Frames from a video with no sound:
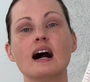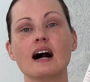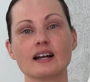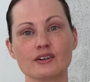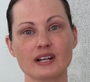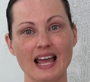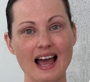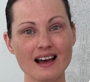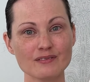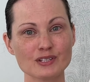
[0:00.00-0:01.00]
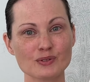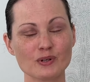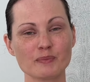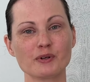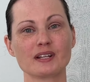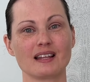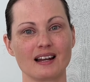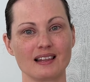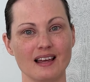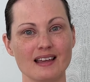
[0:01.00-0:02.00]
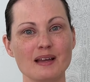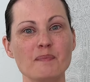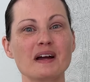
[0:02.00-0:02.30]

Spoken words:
I already have a scoreboard that I like,